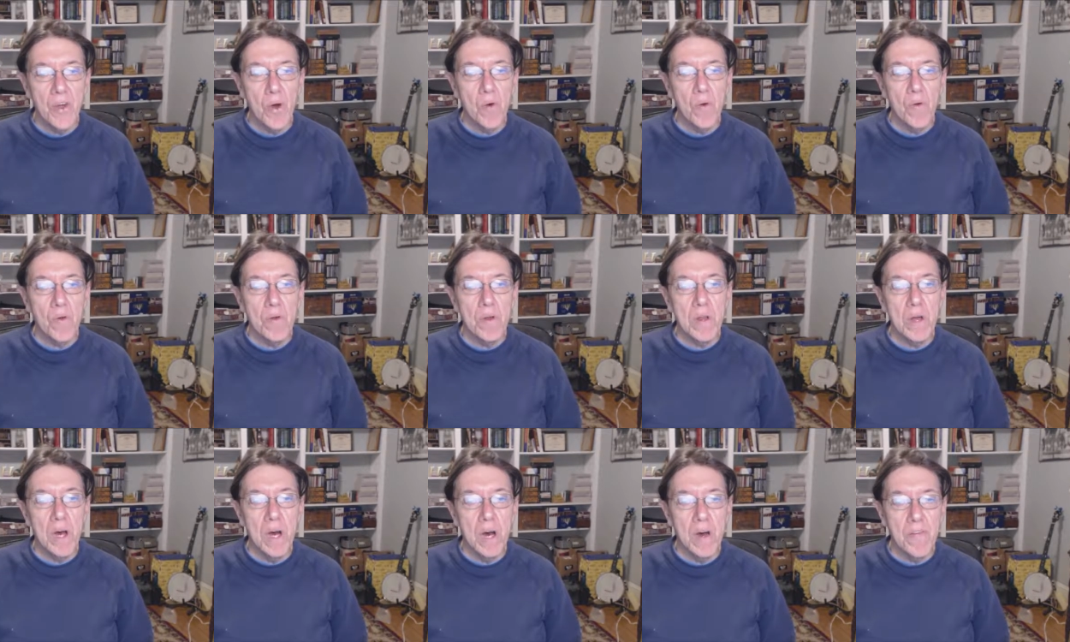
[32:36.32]

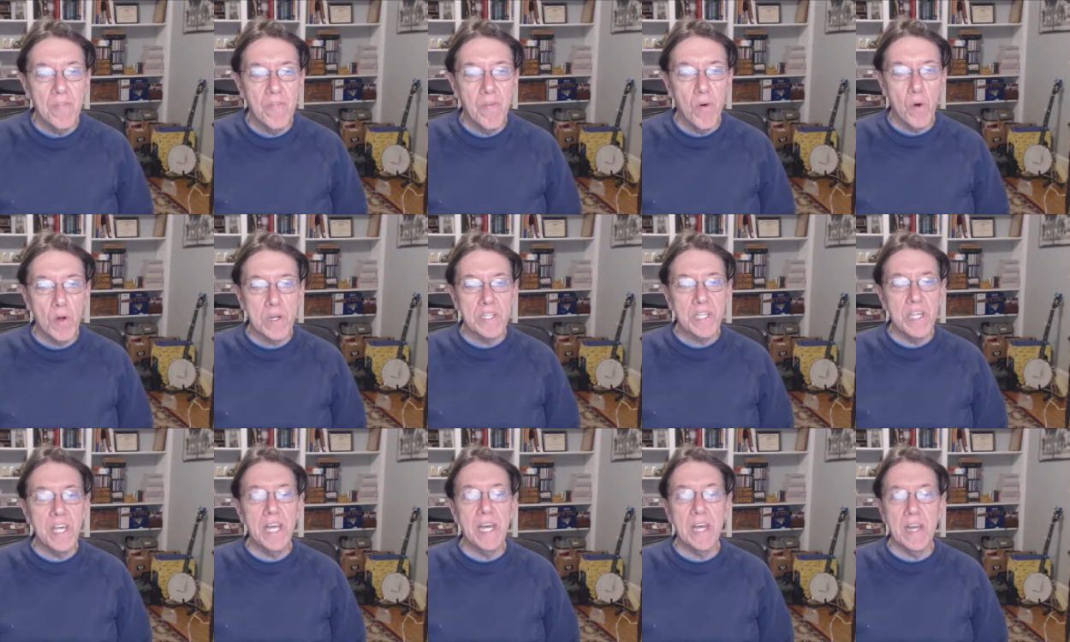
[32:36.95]
don't uh,
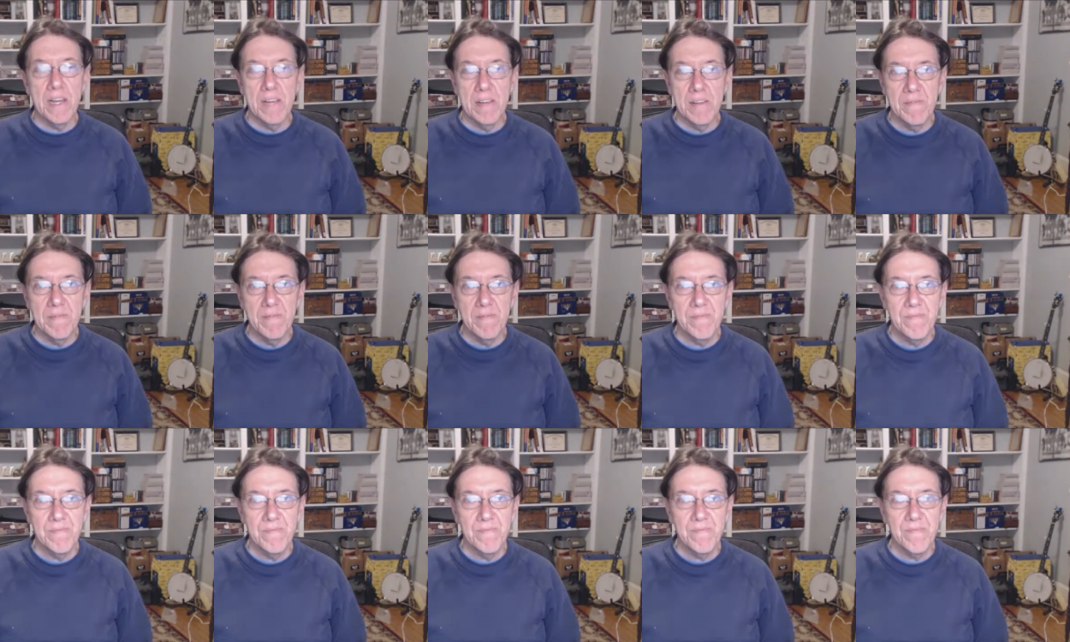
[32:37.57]
14.
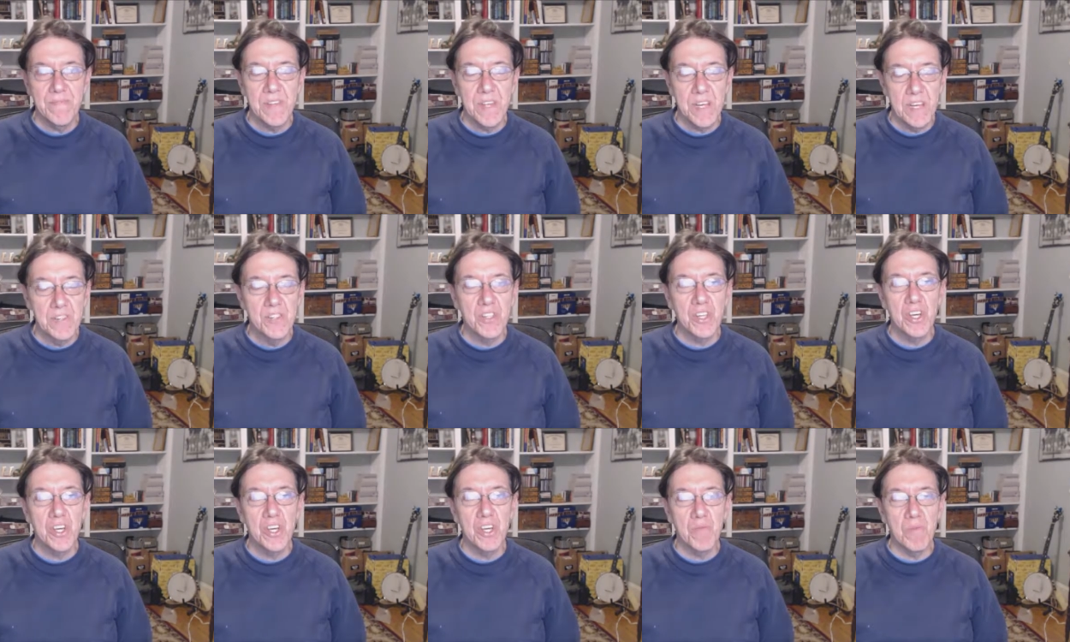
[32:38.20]

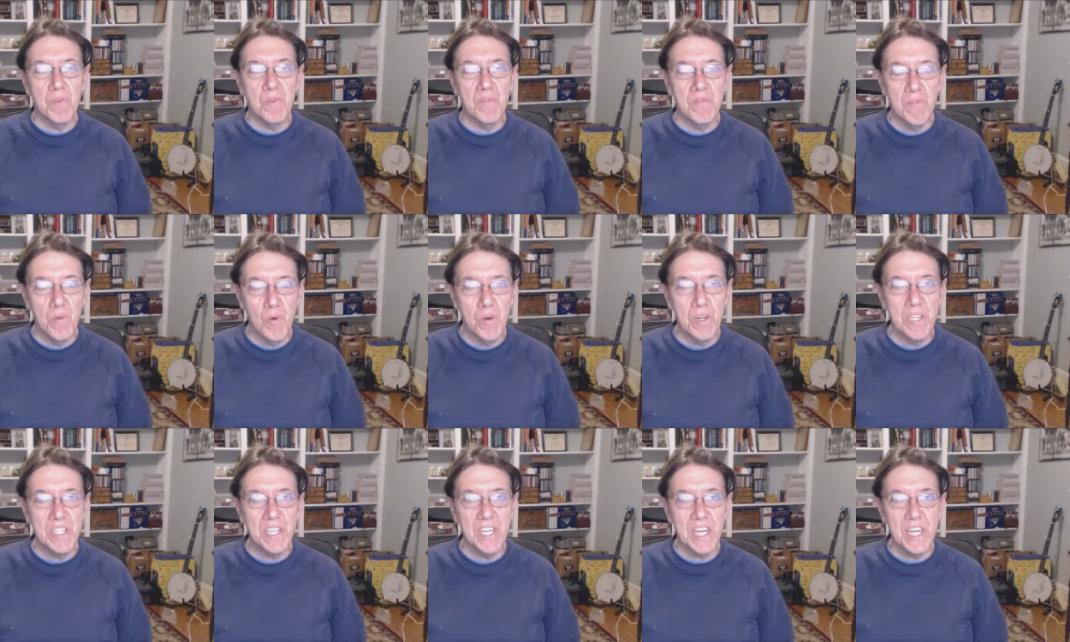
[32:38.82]
Here's a good one.
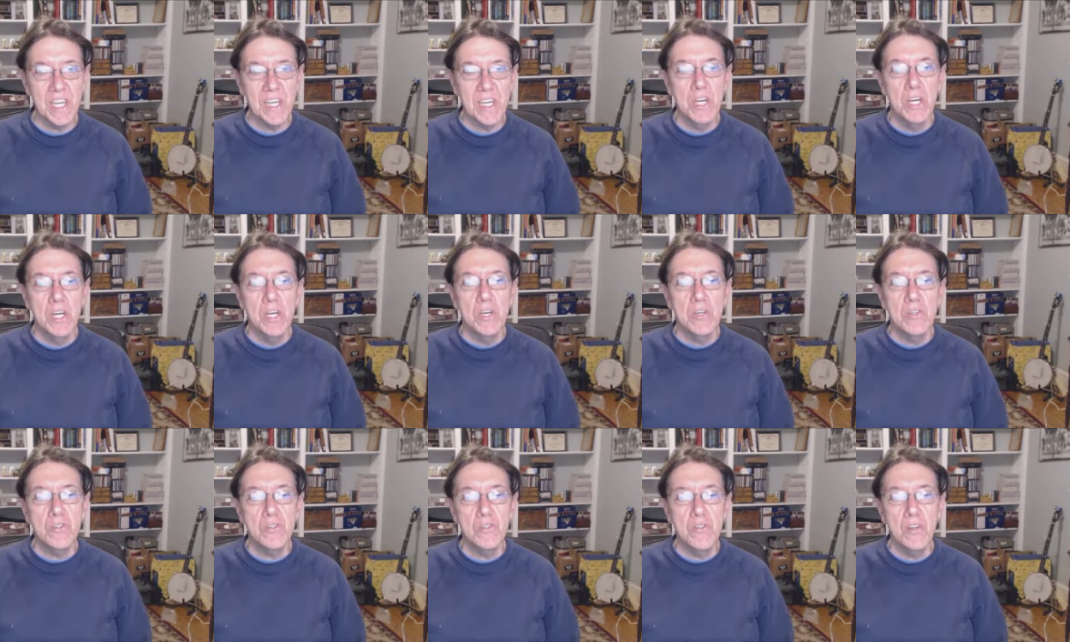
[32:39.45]
14.
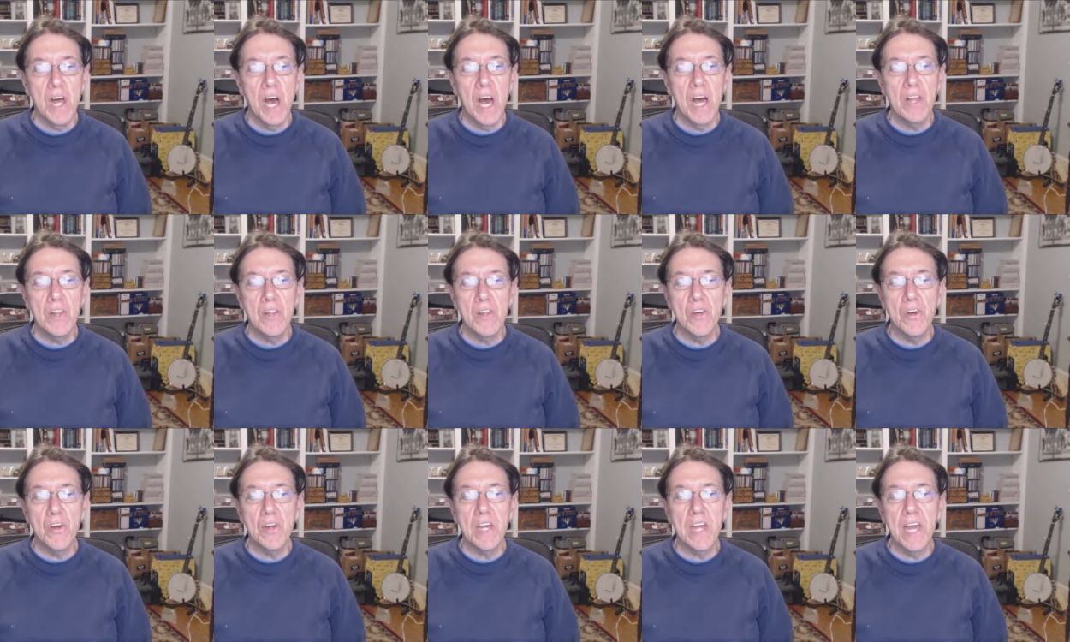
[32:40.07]
Do
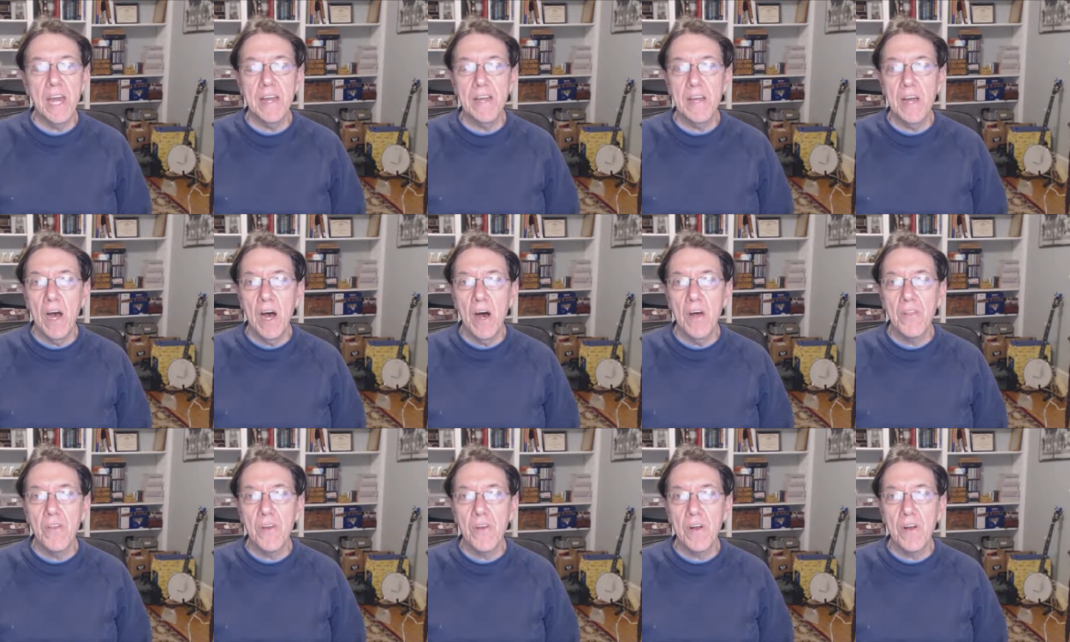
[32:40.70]
not look
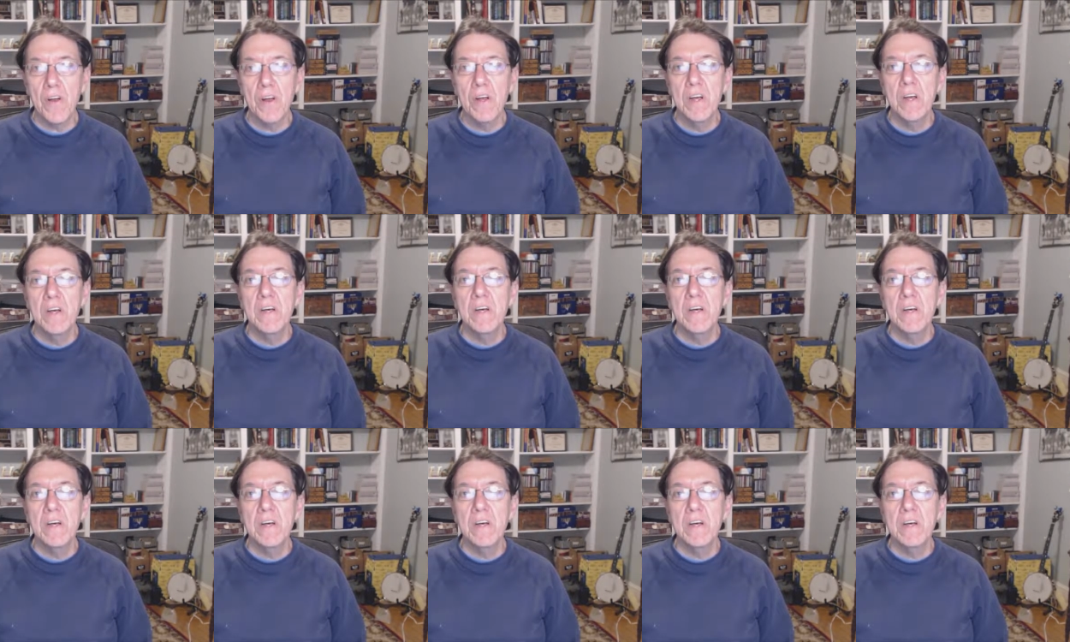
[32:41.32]
at other
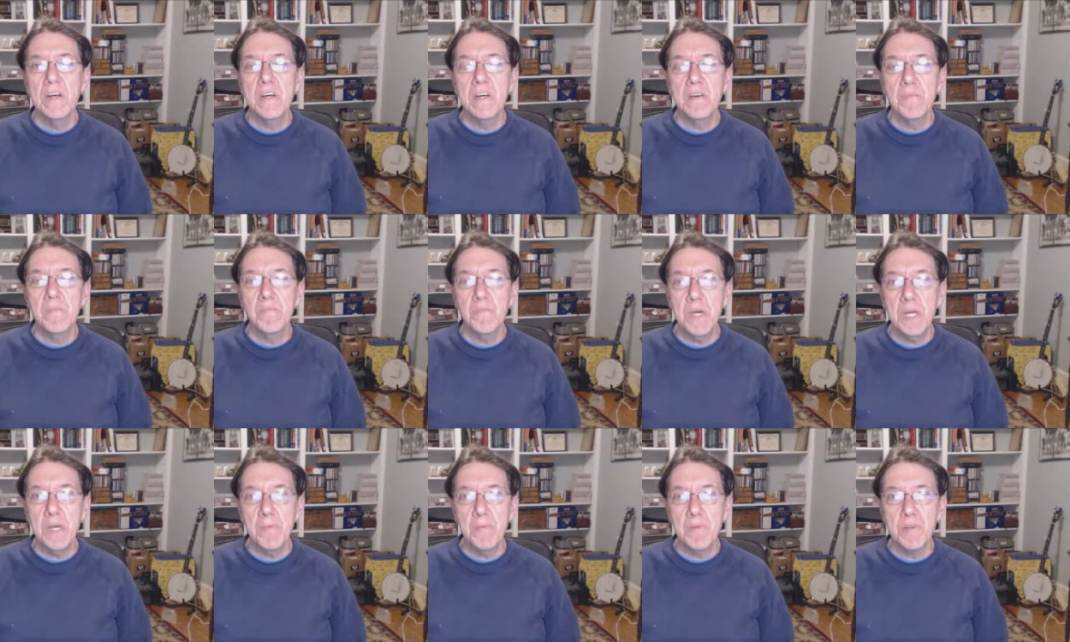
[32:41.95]

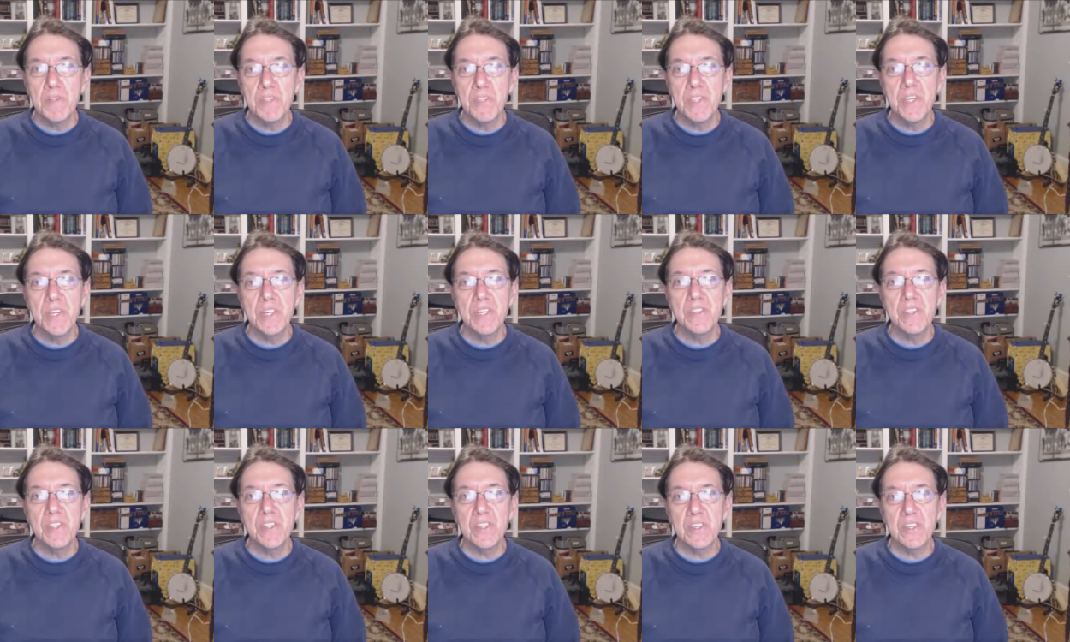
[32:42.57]

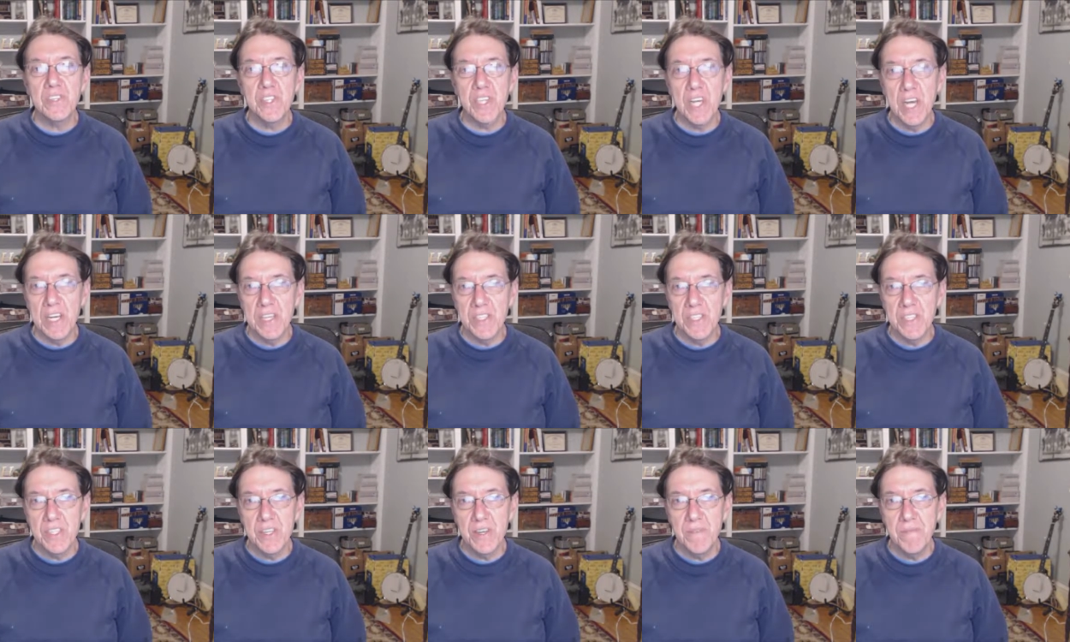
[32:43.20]
people's
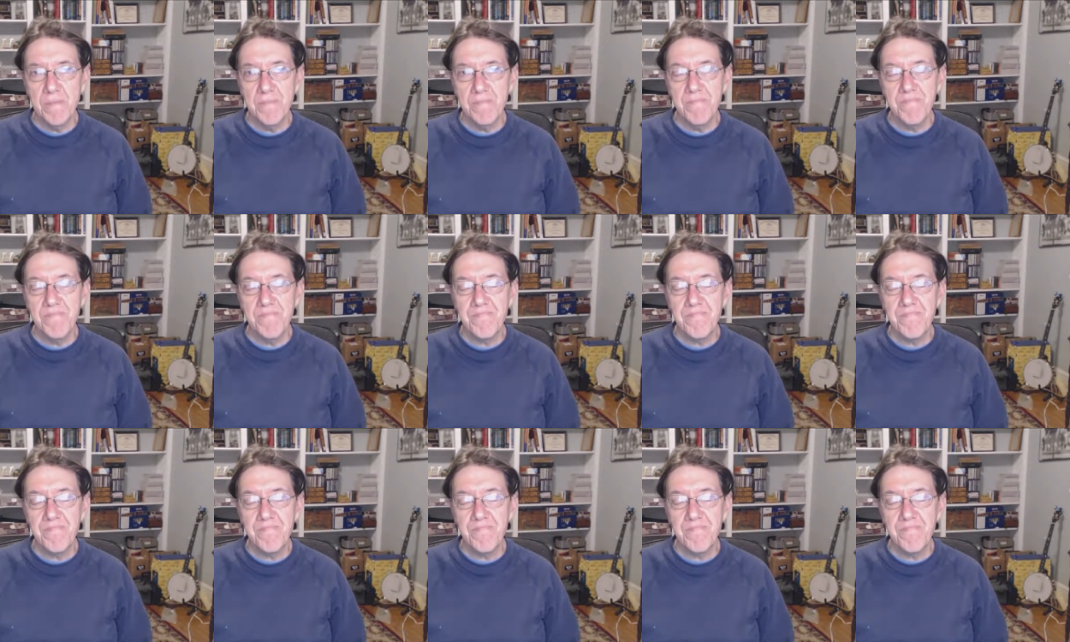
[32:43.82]
success.